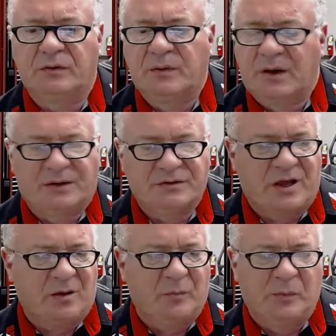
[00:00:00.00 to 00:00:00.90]
I just
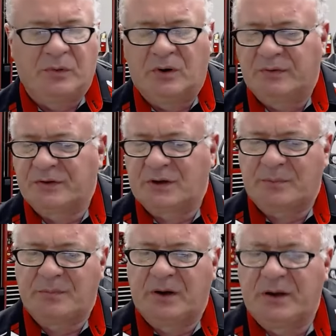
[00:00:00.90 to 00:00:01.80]
can't remember off the
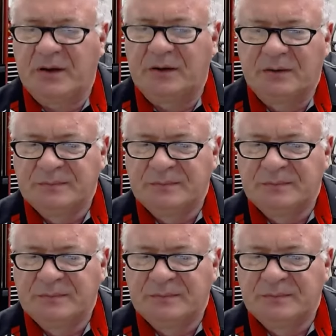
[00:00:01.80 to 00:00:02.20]
top of my head.